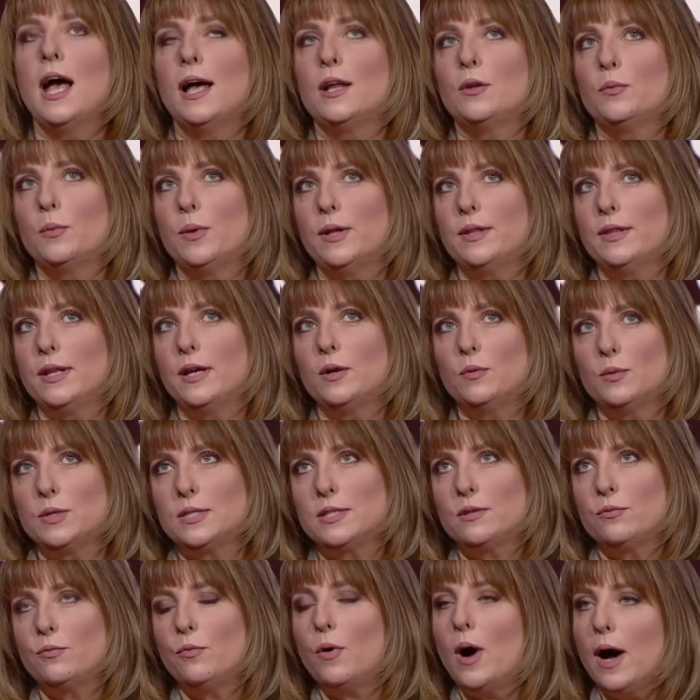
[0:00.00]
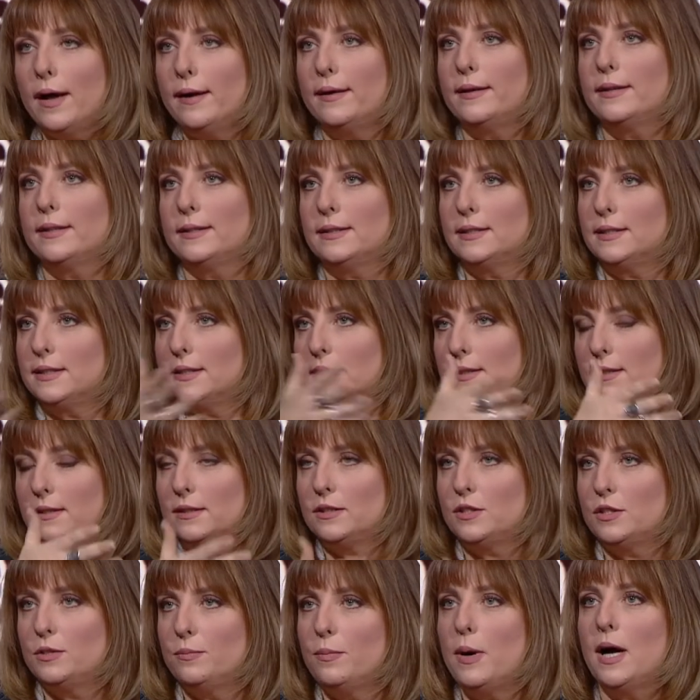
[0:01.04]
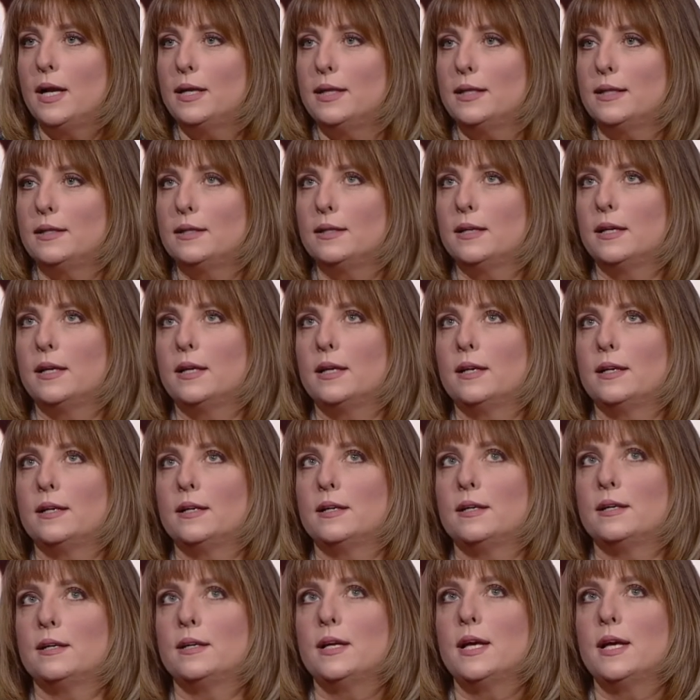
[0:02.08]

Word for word: And when there was a fire in the Cibali uh,